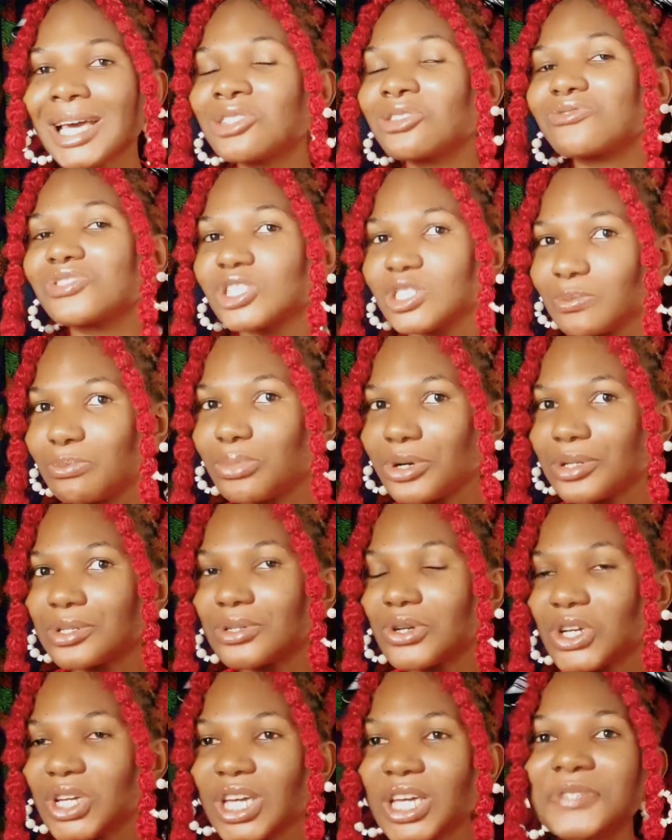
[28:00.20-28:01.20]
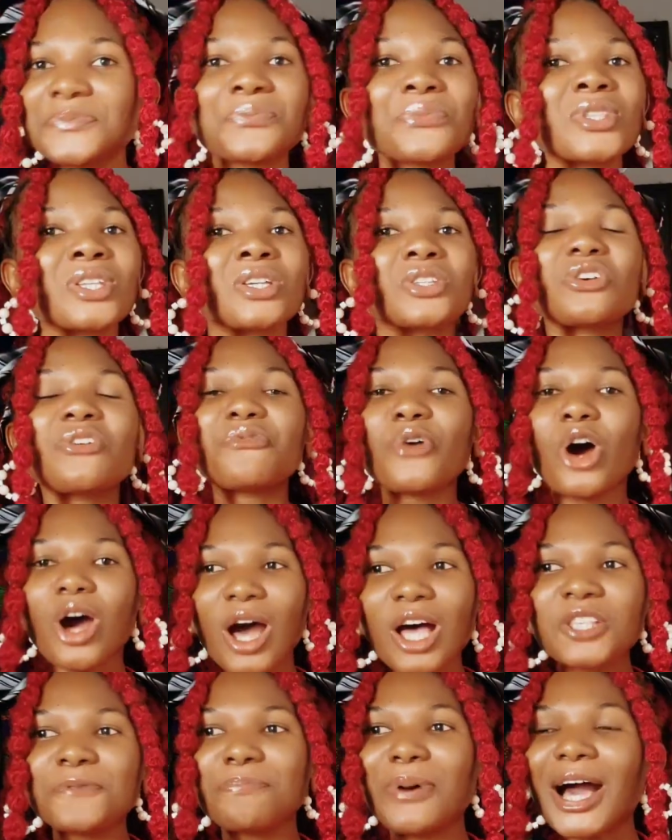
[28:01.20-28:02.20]
kind of chipboard. Okay, so for
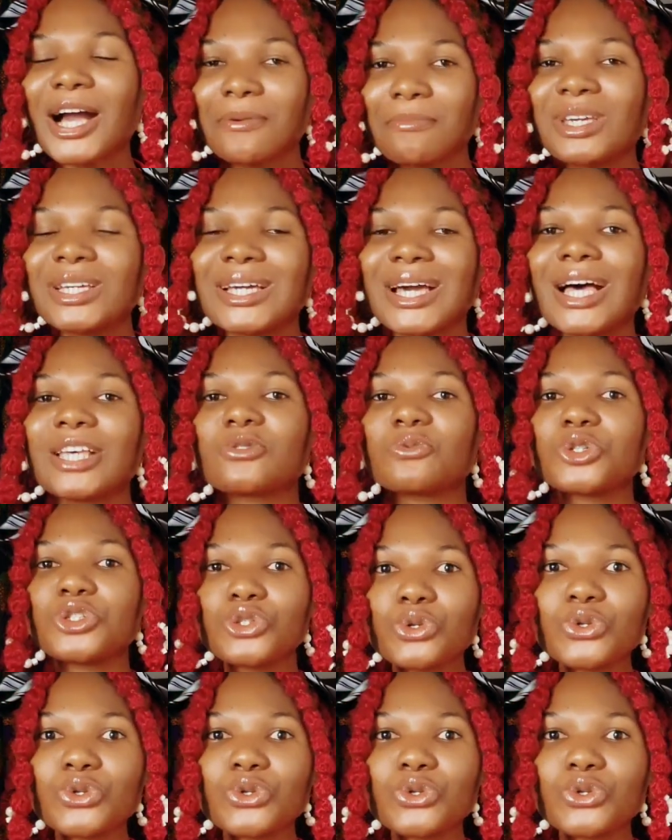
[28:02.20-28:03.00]
us bag makers, we